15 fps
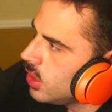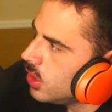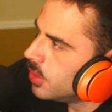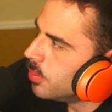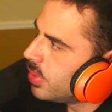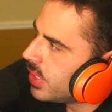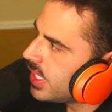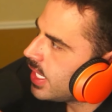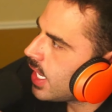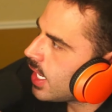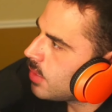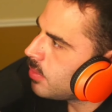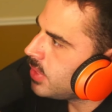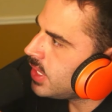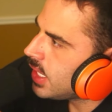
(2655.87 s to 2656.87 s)
But yeah, I
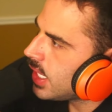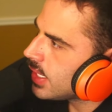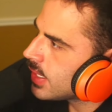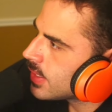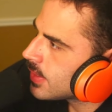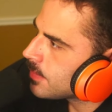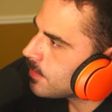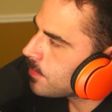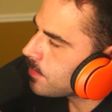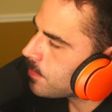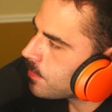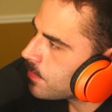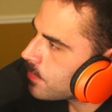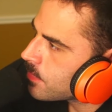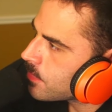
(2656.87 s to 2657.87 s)
mean, like,
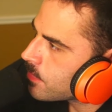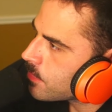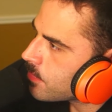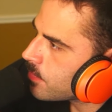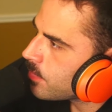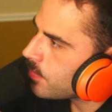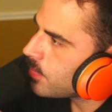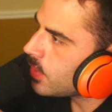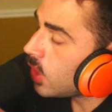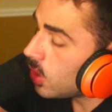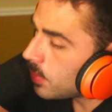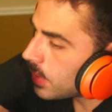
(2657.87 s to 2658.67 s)
all